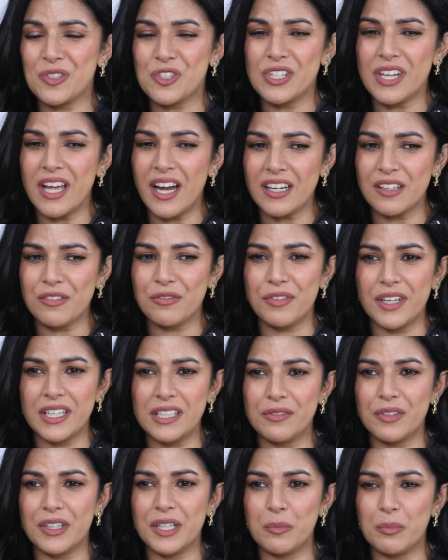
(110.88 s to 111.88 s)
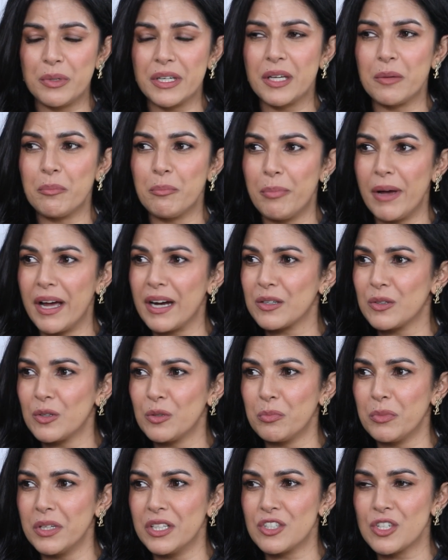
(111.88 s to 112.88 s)
So she had a very, very big impact
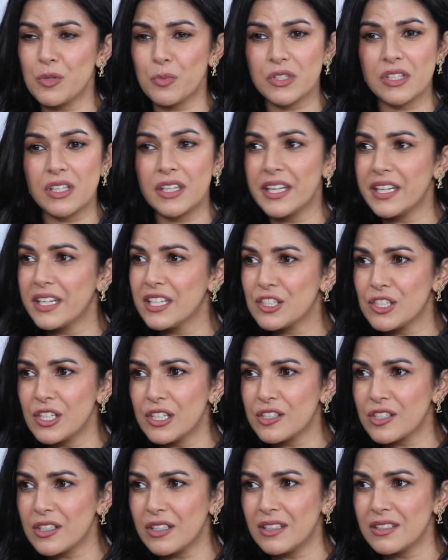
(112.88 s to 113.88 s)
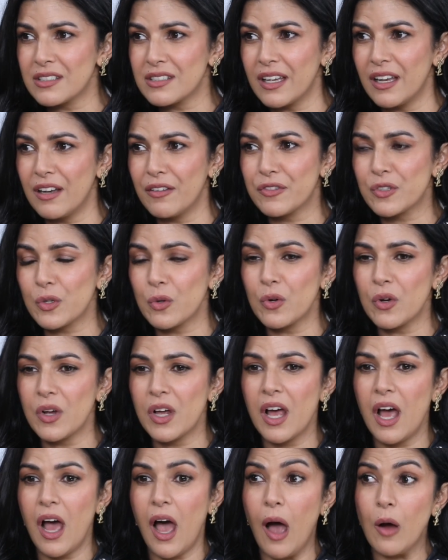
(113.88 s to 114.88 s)
on me. She was an English teacher herself. So
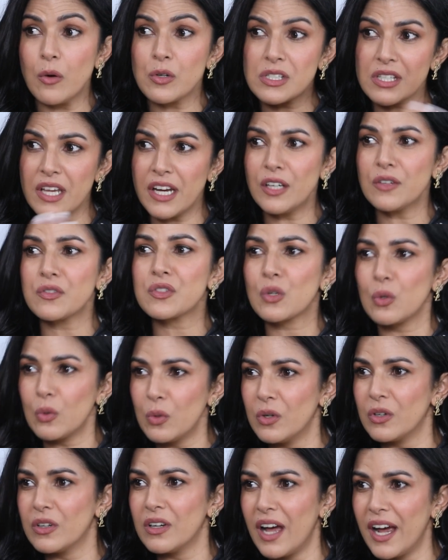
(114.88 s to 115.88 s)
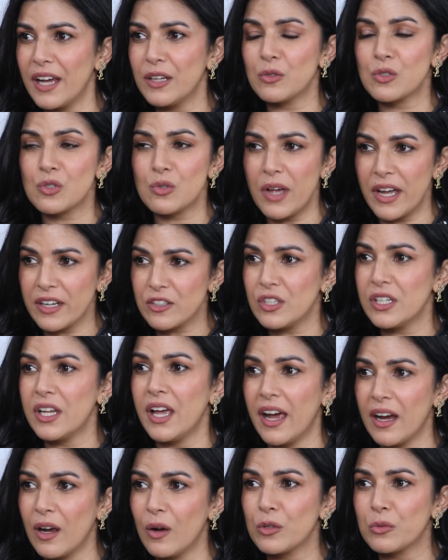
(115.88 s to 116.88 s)
outside of school, I used to actually
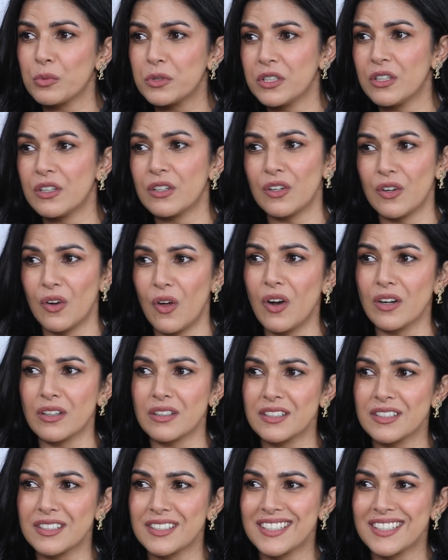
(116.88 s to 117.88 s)
hang out with her a lot.